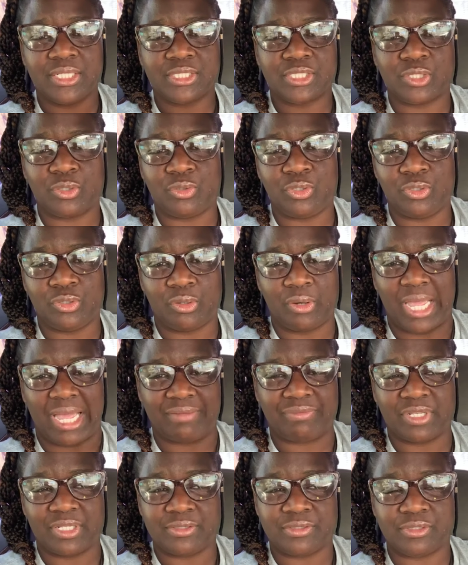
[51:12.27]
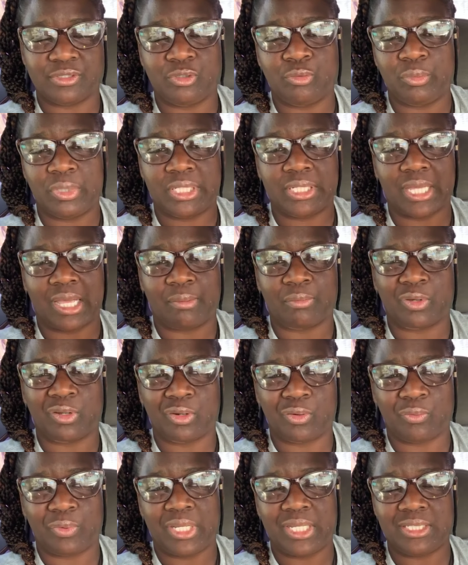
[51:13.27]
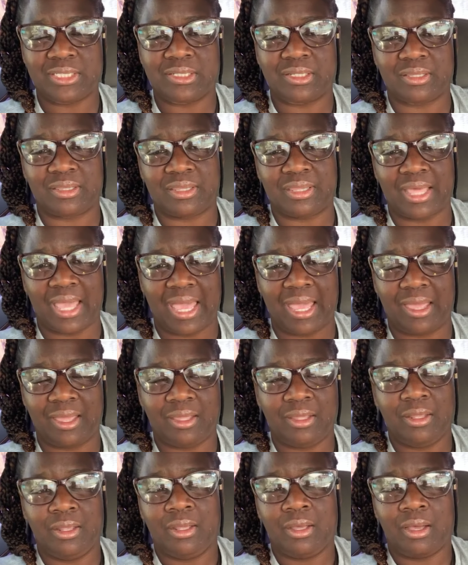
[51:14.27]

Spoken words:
So you don't have to zoom it. I'm going to wait till that